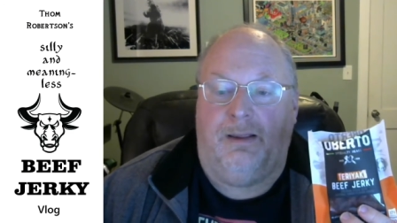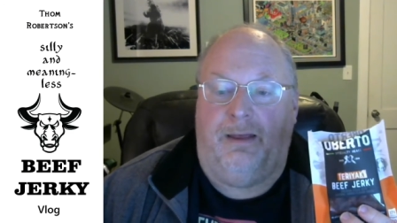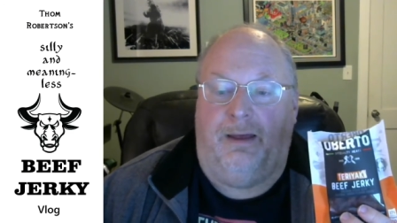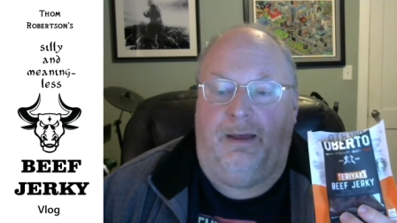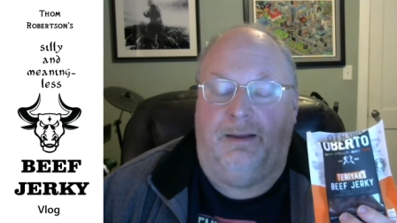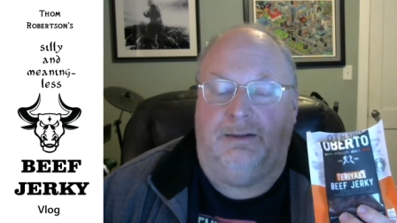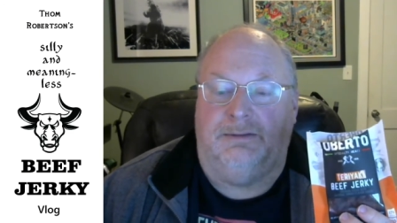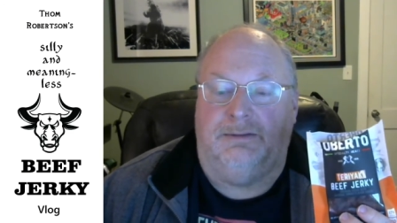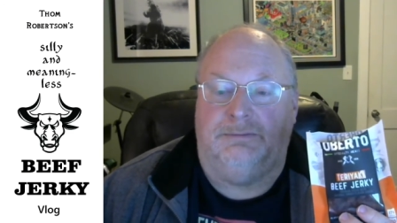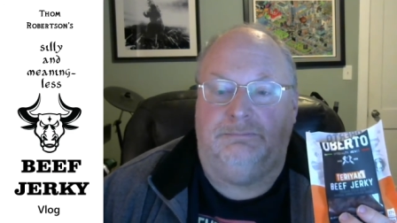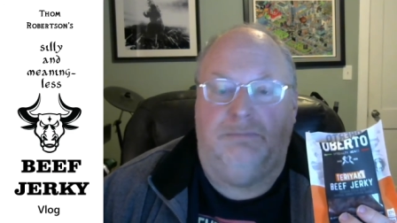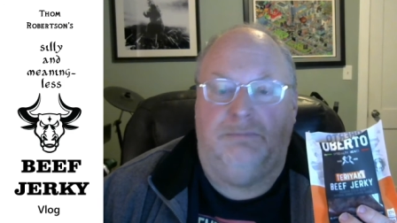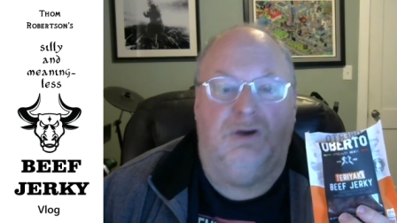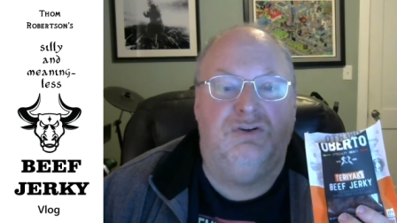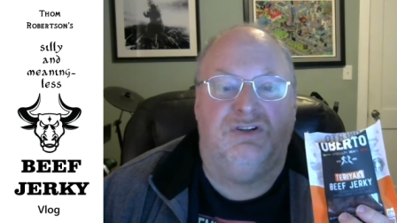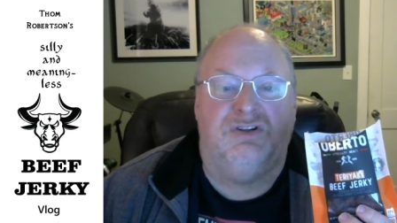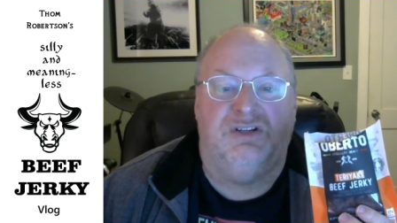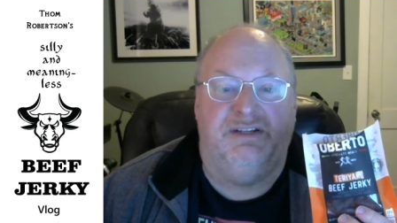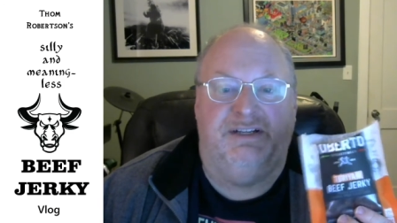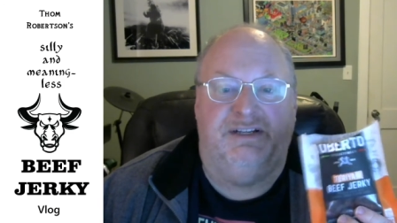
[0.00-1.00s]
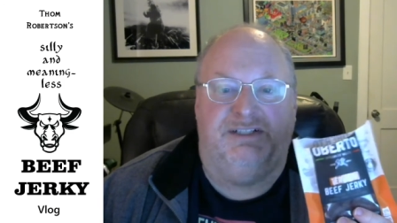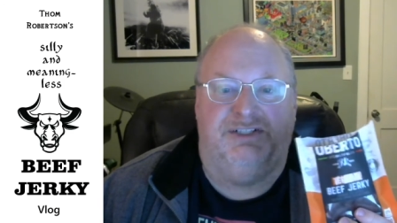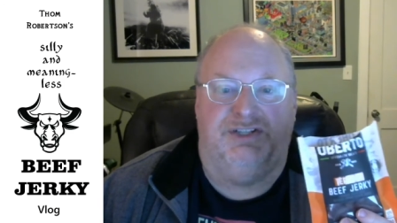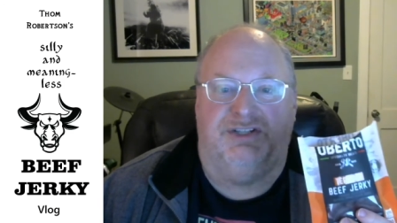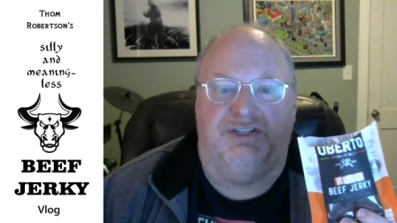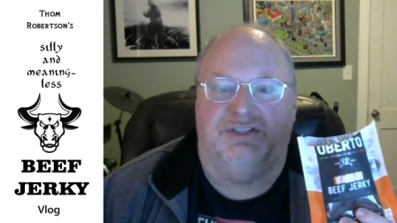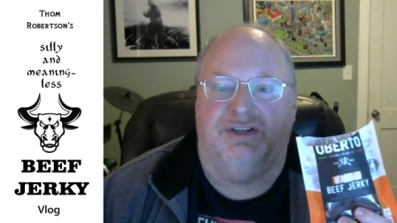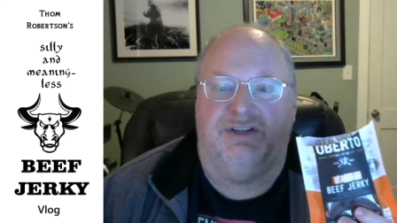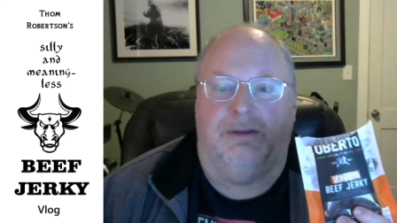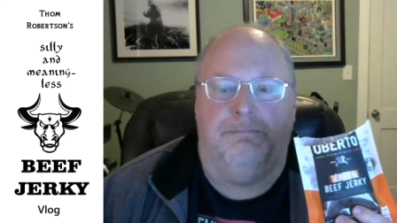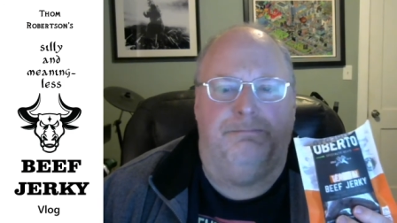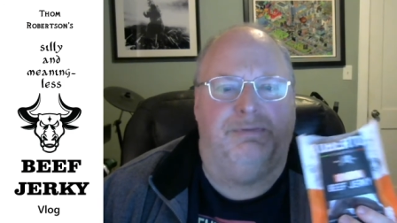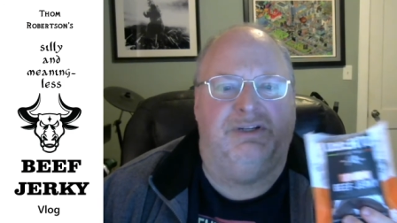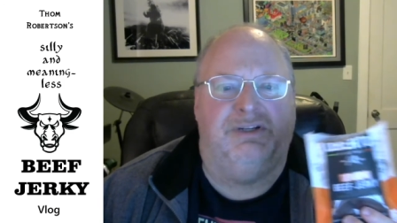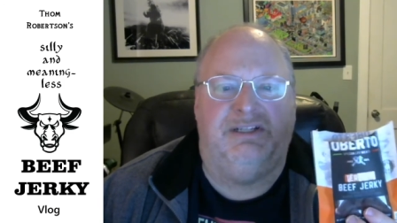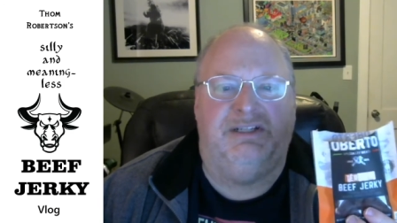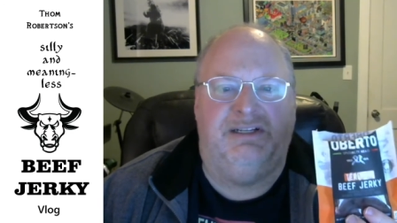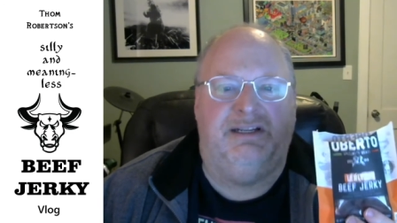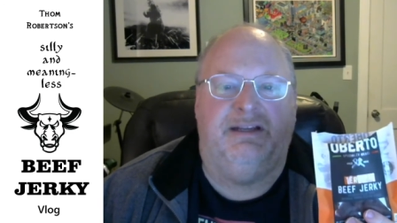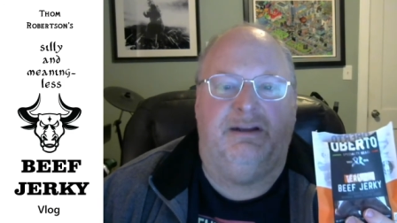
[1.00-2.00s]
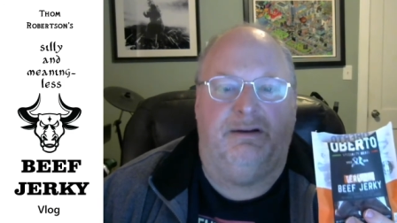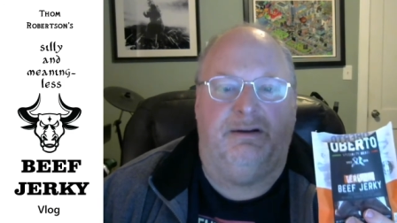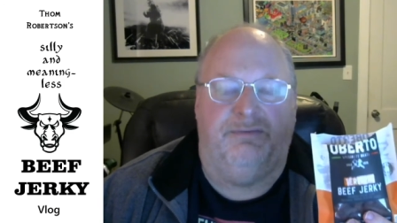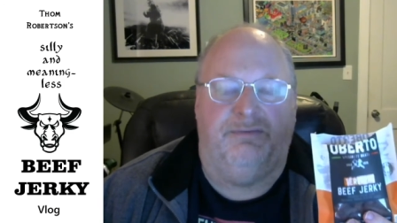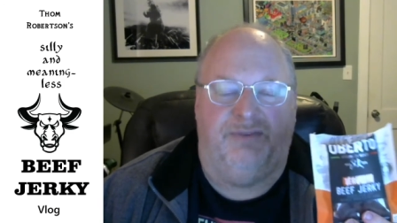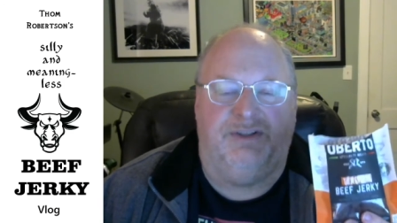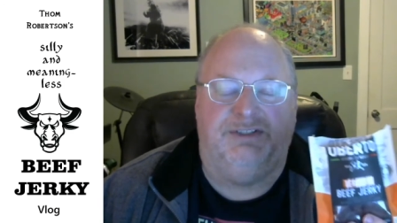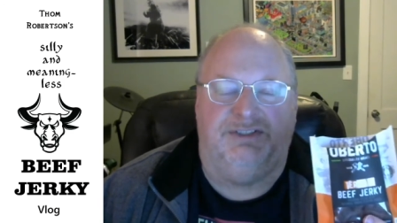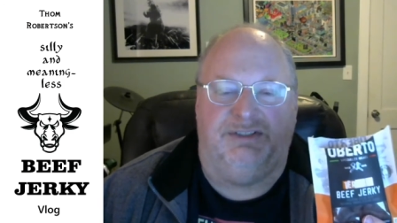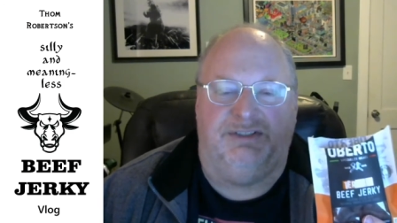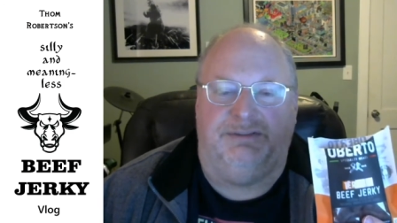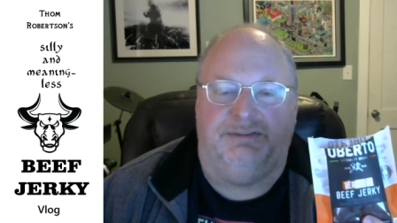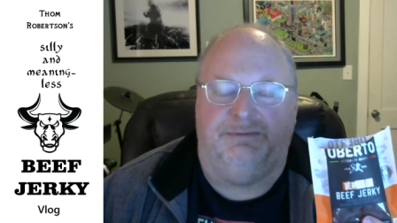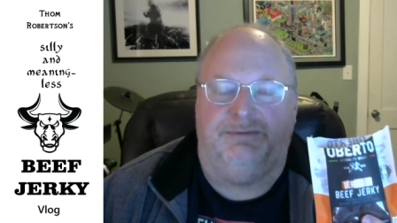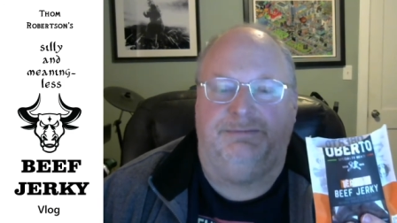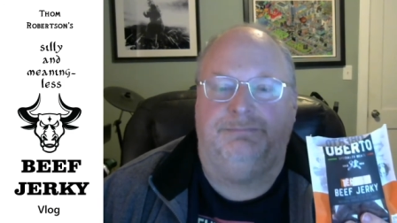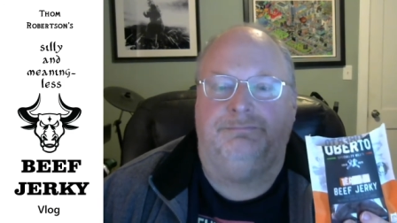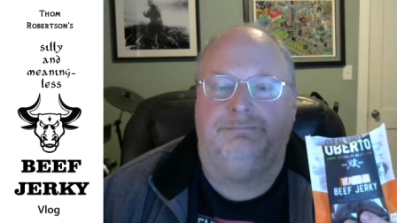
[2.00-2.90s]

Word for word: uh, mostly it's just completely unoffensive.